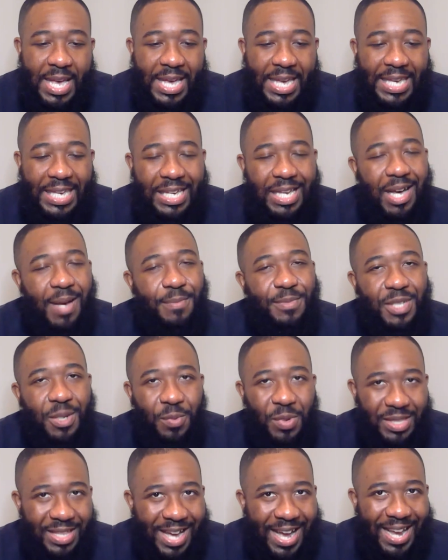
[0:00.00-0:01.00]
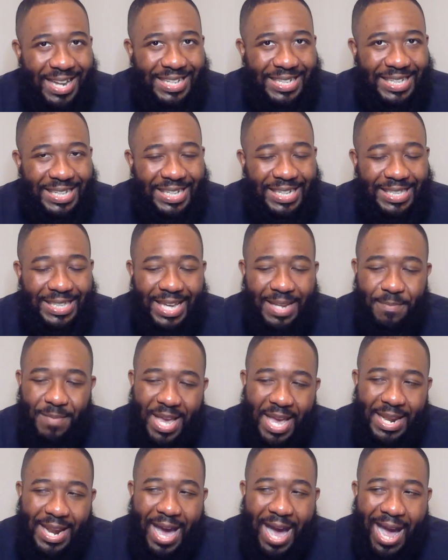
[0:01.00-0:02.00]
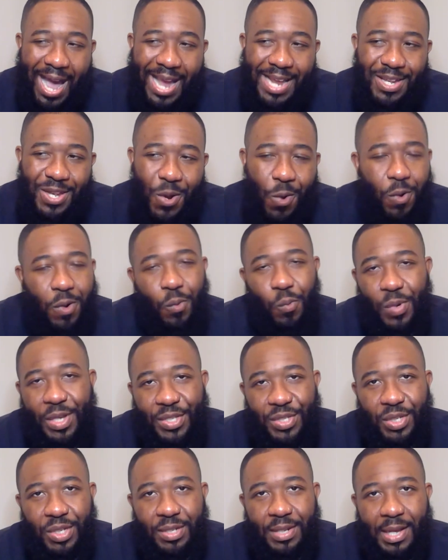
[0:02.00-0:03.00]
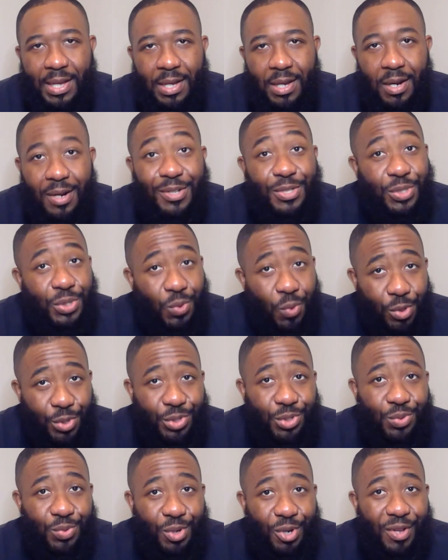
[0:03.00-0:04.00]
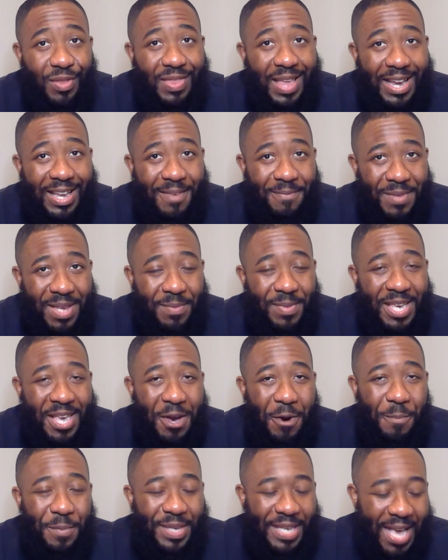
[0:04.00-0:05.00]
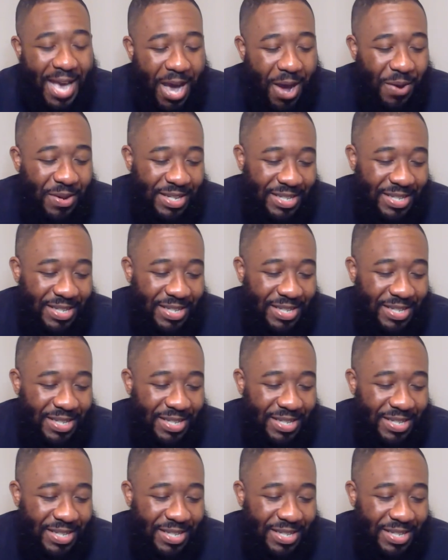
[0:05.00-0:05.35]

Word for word: he comes up with the idea that, man, I know a wizard or sorcerer that can maybe help me out.